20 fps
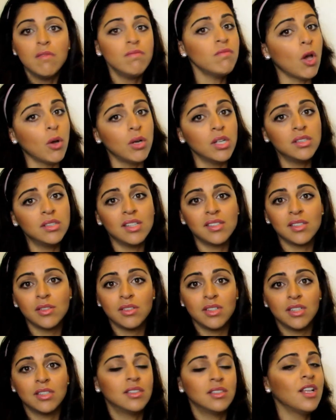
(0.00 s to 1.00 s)
No, it
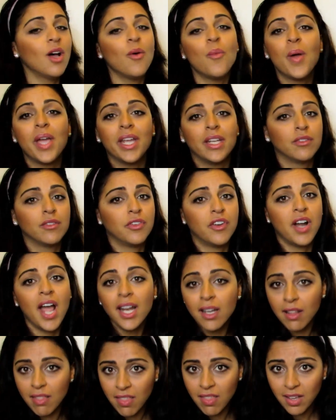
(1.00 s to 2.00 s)
doesn't, it's not waiting for
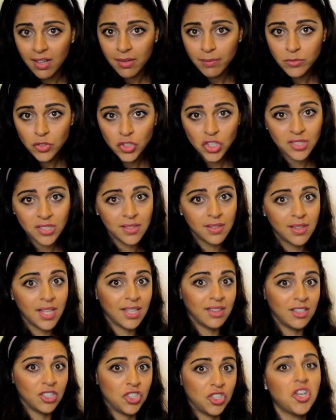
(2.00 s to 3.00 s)
anything, just
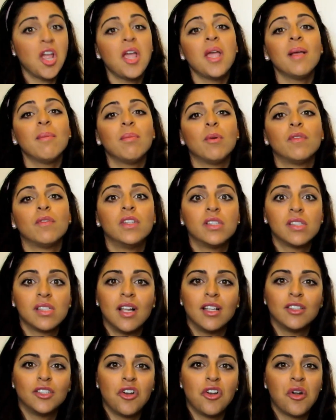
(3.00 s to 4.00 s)
that the shape of this
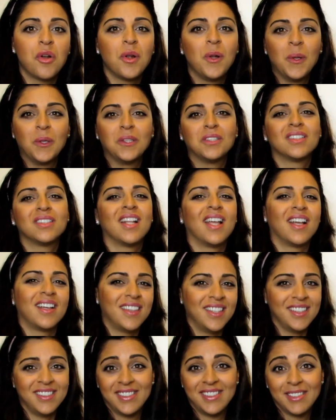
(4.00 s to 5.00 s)
letter looks like
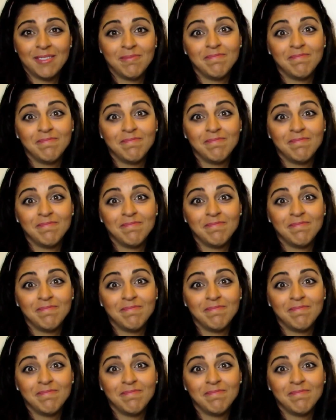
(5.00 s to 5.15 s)
this.